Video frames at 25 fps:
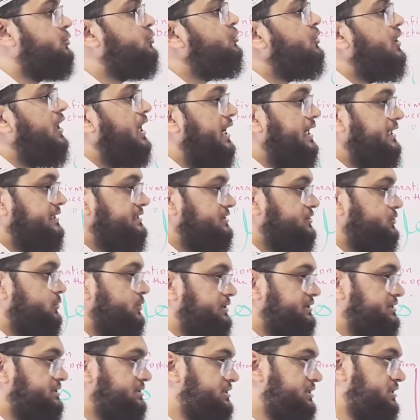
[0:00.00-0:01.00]
to ask
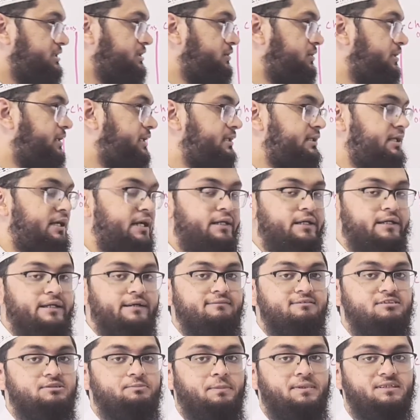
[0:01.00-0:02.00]
question and
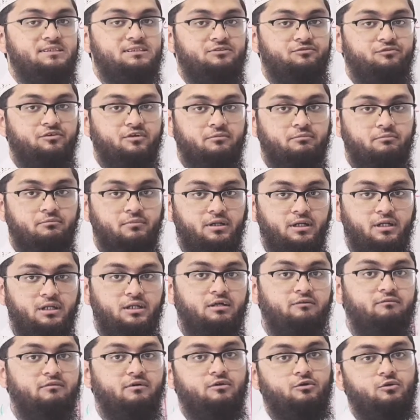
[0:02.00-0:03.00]
give specific
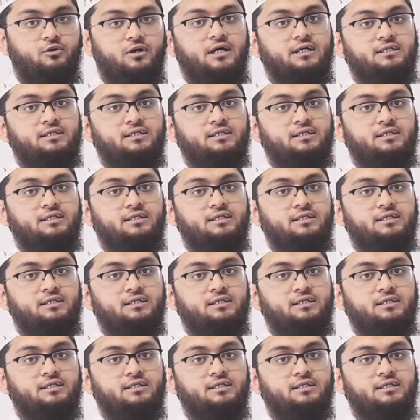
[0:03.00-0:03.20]
meaning when you